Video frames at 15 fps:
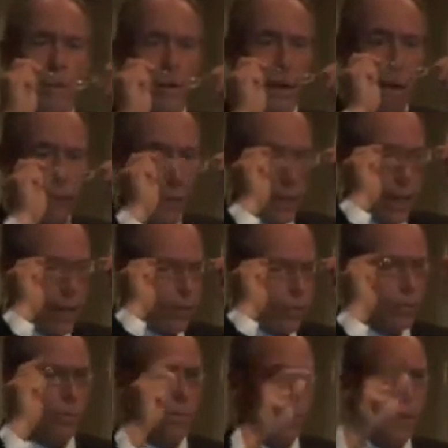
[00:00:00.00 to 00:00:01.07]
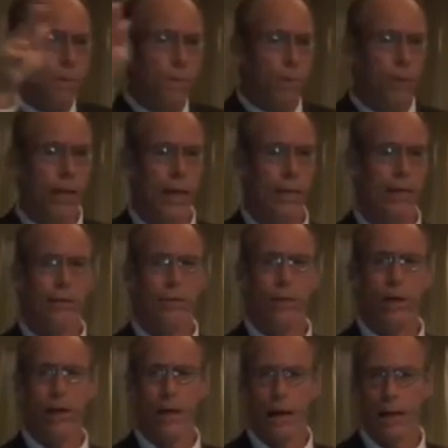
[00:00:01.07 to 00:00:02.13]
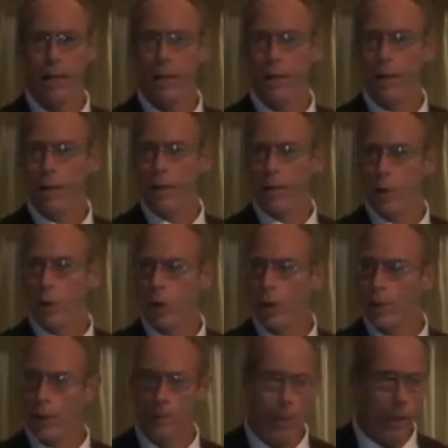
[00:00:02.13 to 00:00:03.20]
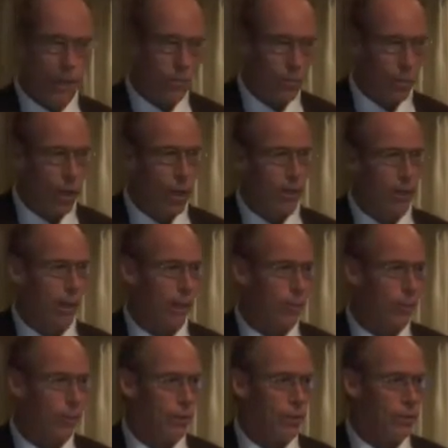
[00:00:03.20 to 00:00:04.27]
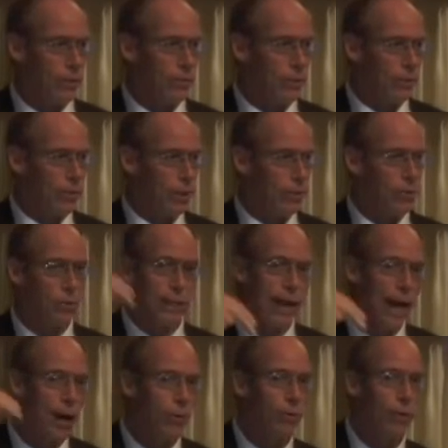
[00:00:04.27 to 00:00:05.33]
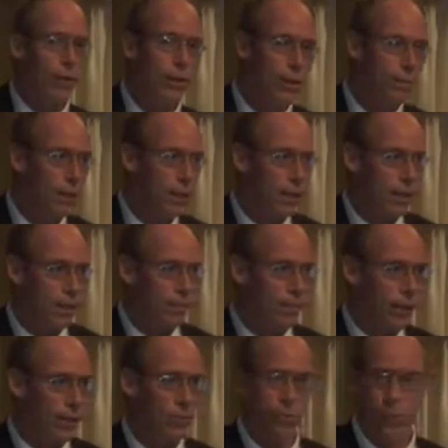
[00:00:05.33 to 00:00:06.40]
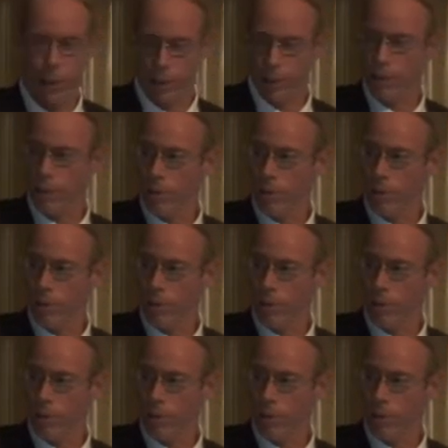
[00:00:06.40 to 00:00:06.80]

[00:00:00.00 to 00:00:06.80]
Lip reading: come together as a people and decide we're going to make peaceful contact with these civilizations, and how is that going to be effectuated?